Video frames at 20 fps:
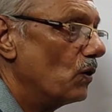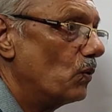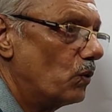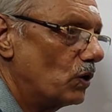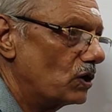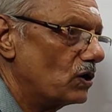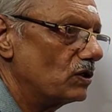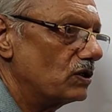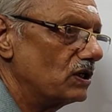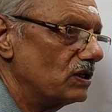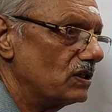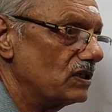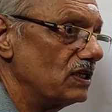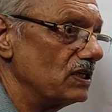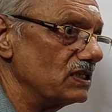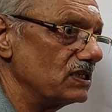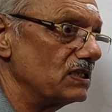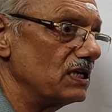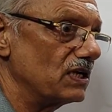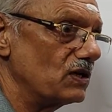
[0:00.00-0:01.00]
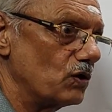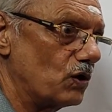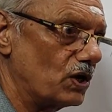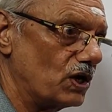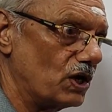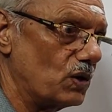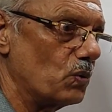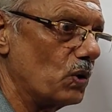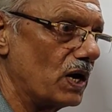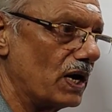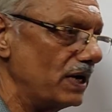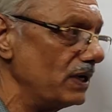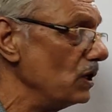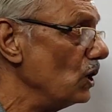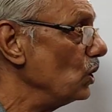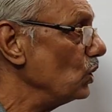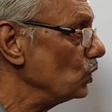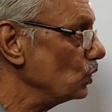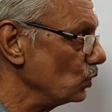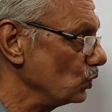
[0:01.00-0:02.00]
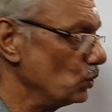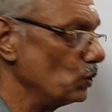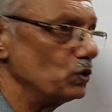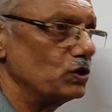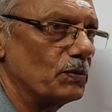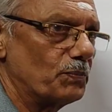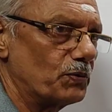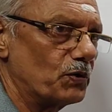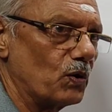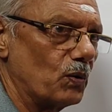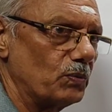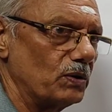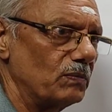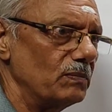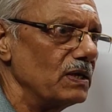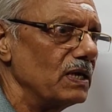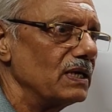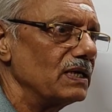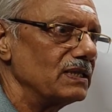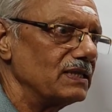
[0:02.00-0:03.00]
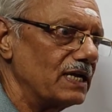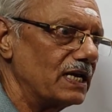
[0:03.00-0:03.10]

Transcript: What are the things that are required to do the problem,